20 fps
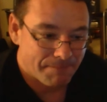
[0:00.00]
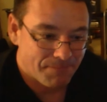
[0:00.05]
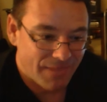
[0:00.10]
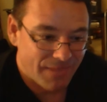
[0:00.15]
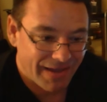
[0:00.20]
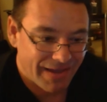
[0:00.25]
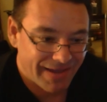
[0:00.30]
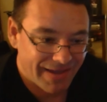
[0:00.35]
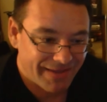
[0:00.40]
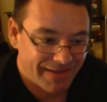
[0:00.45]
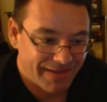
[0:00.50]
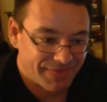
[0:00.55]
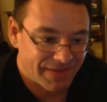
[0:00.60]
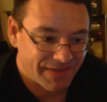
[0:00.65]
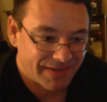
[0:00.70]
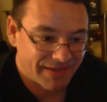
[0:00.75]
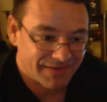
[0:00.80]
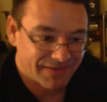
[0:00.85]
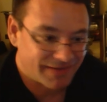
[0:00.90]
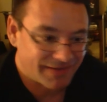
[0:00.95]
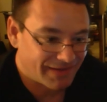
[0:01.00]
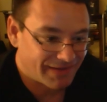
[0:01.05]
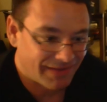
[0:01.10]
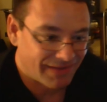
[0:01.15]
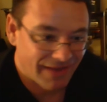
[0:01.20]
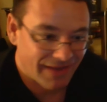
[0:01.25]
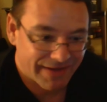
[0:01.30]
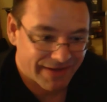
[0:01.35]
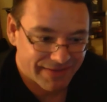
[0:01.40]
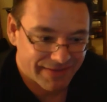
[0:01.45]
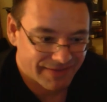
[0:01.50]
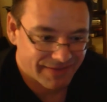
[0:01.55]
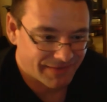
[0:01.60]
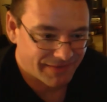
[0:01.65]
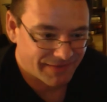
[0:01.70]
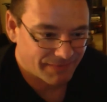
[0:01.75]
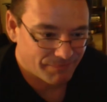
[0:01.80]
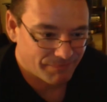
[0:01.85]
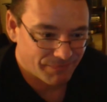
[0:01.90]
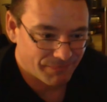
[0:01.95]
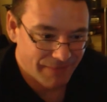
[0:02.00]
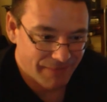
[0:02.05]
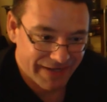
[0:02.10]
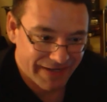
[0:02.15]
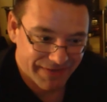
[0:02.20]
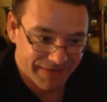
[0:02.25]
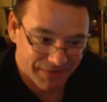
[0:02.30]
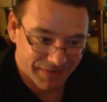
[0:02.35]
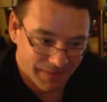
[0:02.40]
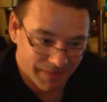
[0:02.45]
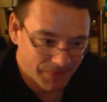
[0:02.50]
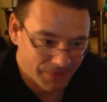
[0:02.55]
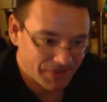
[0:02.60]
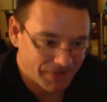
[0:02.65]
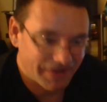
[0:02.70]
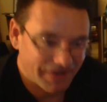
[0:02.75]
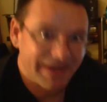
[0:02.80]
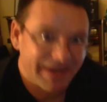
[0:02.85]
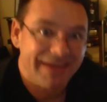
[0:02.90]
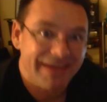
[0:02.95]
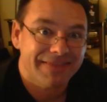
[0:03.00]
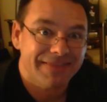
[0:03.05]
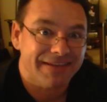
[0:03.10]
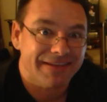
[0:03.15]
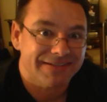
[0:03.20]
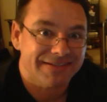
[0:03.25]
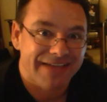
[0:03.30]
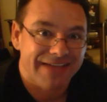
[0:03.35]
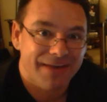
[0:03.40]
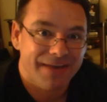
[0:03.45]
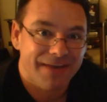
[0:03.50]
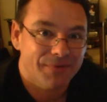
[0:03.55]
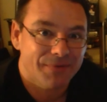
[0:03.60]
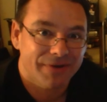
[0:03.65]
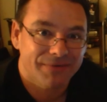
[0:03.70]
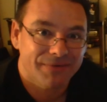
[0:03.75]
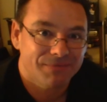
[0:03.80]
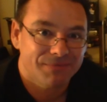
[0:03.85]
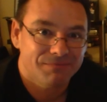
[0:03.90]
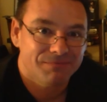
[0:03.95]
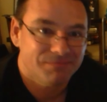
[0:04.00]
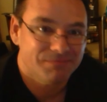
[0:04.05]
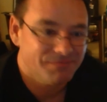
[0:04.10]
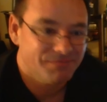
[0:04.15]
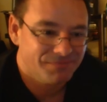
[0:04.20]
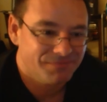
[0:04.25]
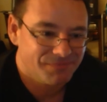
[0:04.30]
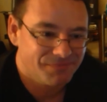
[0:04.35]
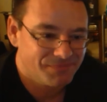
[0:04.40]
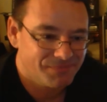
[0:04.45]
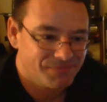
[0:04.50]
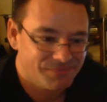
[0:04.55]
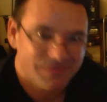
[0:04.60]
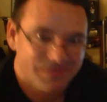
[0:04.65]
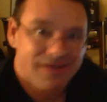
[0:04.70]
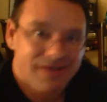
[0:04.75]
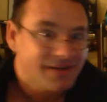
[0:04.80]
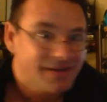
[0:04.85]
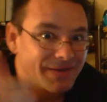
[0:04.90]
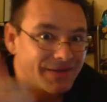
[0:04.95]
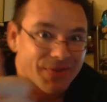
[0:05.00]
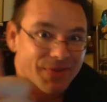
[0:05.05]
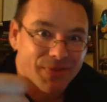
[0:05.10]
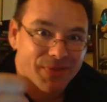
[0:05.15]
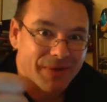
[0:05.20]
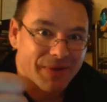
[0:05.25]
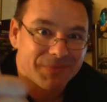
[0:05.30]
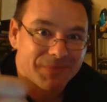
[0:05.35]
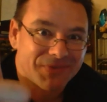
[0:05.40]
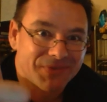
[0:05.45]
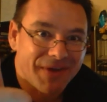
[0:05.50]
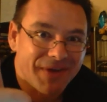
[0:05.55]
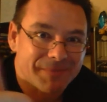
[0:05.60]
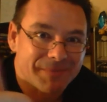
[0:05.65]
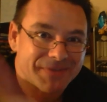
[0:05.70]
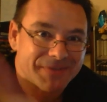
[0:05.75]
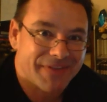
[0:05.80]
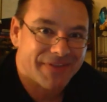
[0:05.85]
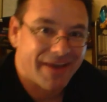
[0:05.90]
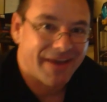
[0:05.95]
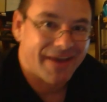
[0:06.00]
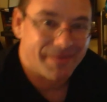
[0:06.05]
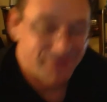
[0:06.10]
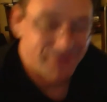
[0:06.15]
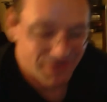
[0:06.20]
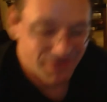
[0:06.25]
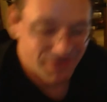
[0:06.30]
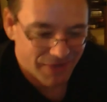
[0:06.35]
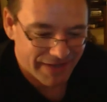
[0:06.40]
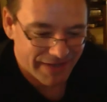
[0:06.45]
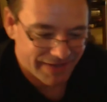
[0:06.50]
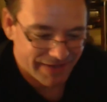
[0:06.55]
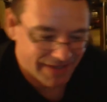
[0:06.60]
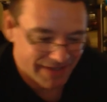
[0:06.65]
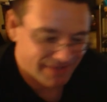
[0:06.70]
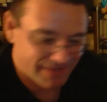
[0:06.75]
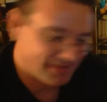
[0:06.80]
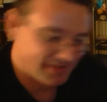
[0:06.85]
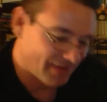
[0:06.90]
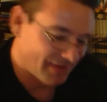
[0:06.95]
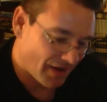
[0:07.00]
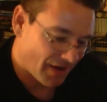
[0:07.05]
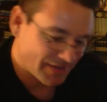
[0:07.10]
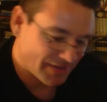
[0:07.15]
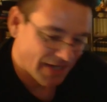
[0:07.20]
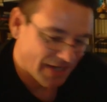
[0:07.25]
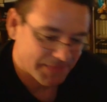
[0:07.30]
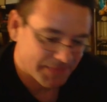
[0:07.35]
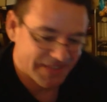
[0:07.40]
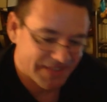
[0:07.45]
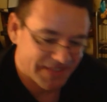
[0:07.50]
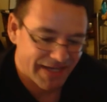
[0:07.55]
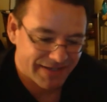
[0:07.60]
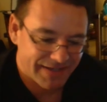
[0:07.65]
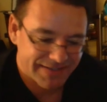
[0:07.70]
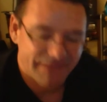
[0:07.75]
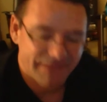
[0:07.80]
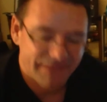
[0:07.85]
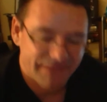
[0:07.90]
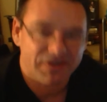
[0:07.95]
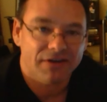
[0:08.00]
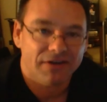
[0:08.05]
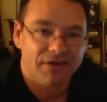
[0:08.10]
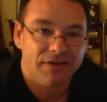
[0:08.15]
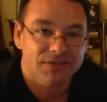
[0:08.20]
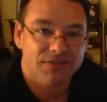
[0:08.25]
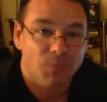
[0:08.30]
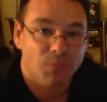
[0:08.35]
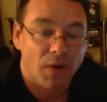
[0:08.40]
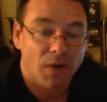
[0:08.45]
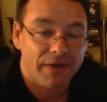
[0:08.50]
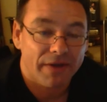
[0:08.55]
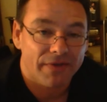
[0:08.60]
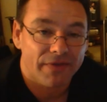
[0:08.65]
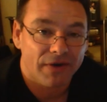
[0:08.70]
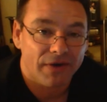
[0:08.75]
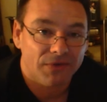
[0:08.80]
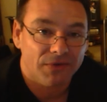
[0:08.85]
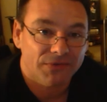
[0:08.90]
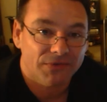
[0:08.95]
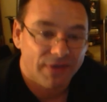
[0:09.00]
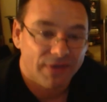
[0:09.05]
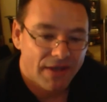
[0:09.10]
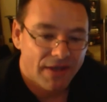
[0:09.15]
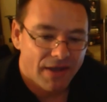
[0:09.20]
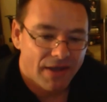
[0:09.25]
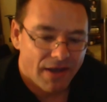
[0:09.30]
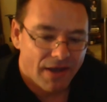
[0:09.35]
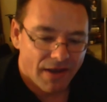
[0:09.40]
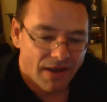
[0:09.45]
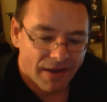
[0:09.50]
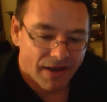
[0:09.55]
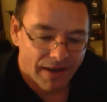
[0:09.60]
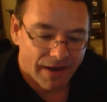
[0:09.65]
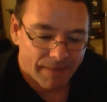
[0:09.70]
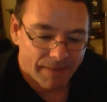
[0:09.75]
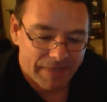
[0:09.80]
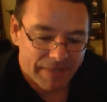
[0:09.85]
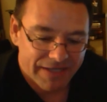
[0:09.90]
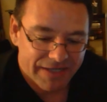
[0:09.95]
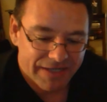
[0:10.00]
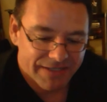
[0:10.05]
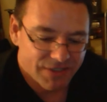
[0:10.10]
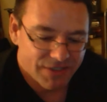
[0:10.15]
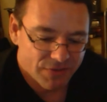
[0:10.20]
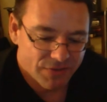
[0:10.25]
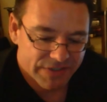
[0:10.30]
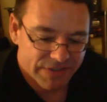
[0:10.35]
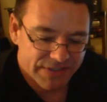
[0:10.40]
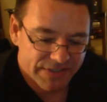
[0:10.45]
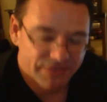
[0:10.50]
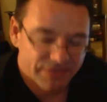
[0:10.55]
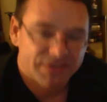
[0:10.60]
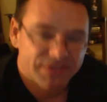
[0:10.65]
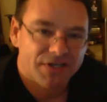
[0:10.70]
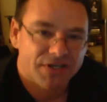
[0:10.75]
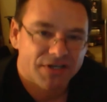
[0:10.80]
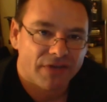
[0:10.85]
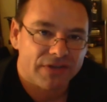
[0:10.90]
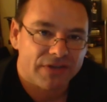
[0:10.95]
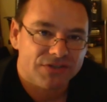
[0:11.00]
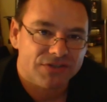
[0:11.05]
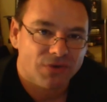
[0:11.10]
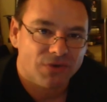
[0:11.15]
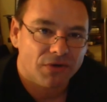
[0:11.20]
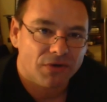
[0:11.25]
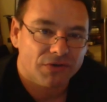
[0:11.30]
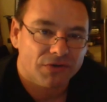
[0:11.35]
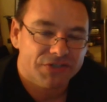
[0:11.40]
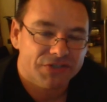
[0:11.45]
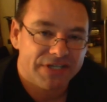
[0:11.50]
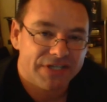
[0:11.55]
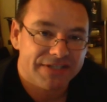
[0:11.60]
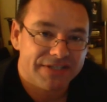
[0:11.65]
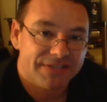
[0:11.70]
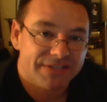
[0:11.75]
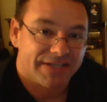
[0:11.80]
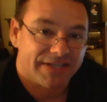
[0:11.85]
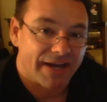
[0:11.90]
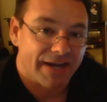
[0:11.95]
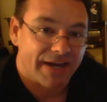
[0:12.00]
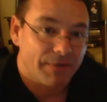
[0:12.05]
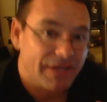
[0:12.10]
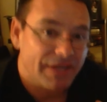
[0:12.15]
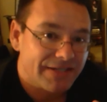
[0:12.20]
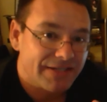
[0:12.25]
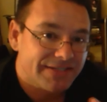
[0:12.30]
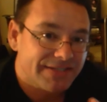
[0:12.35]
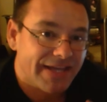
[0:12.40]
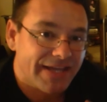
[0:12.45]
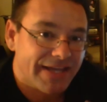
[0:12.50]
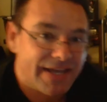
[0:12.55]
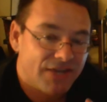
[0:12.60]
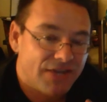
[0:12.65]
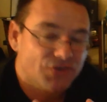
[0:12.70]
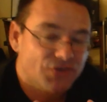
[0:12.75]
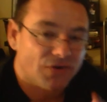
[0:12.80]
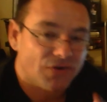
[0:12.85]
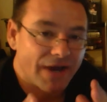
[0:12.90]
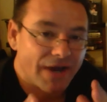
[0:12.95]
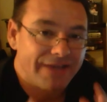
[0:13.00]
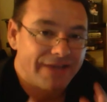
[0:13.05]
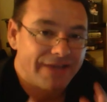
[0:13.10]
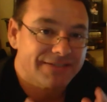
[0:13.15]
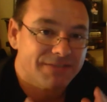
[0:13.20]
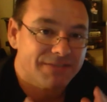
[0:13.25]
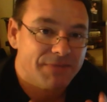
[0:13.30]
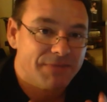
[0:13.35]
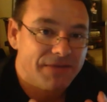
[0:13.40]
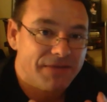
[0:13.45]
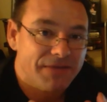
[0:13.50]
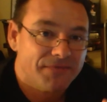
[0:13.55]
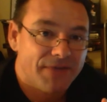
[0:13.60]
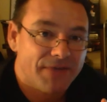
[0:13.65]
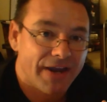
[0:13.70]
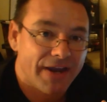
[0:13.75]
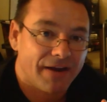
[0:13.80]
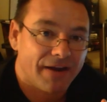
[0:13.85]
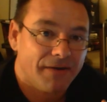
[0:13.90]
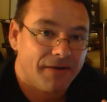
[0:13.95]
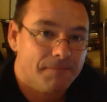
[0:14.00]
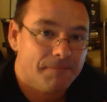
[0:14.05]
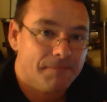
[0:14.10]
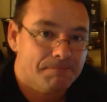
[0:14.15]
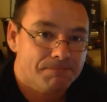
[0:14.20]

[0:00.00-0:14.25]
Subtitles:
I think many of the libertarian atheists, I would thumbs up to them, and Autopsy87 here is one of those. He did do a series here on the historical Jesus, and I would like to say he tries to be fair